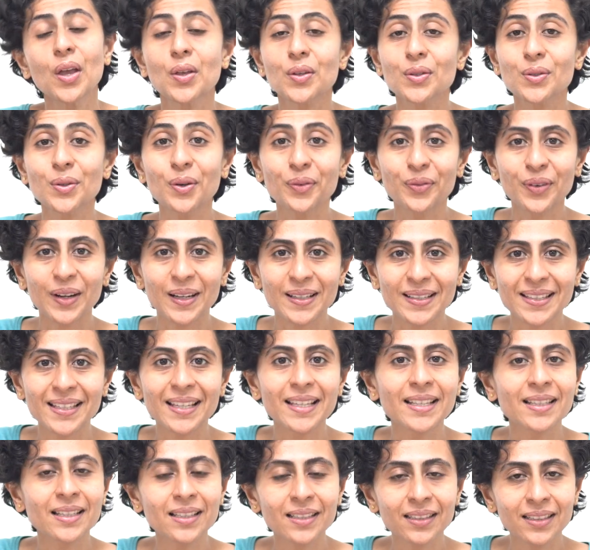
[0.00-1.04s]
So friends,
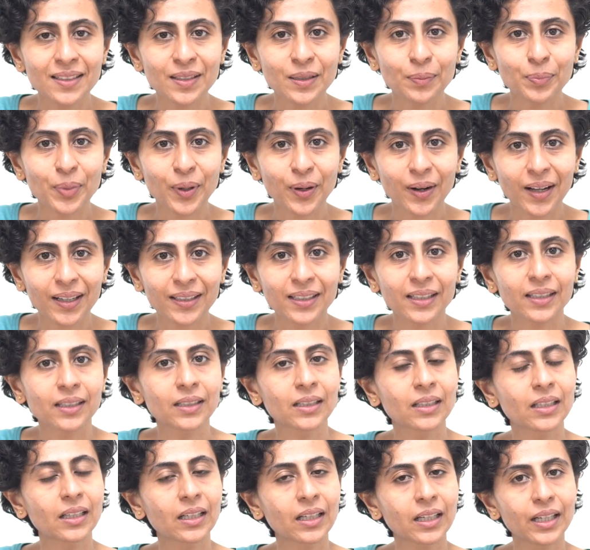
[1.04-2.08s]
isn't this a product
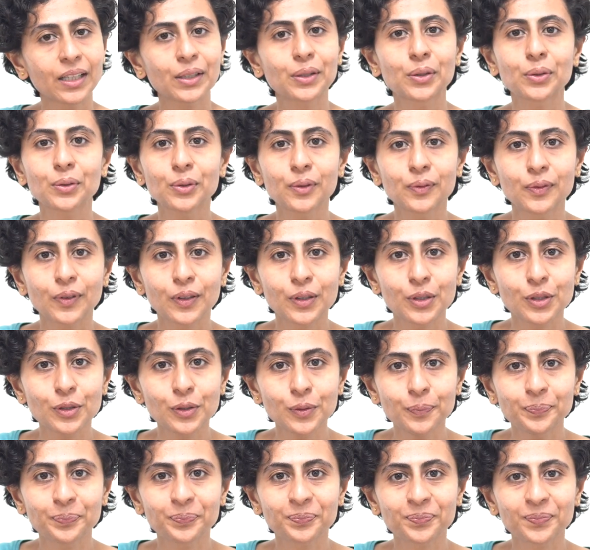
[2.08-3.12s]
a great tool for
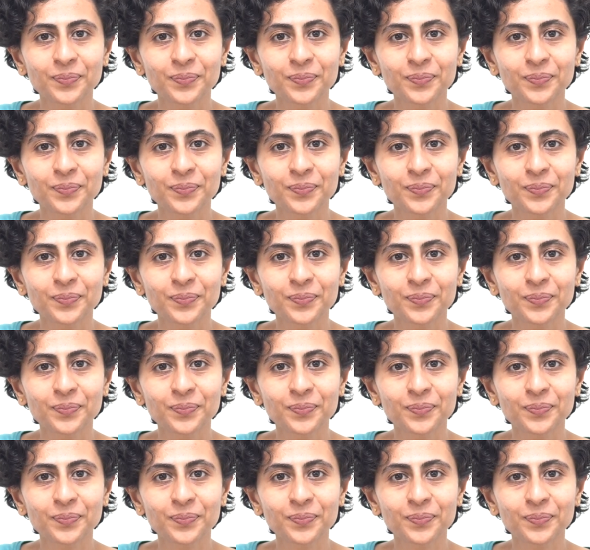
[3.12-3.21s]
you?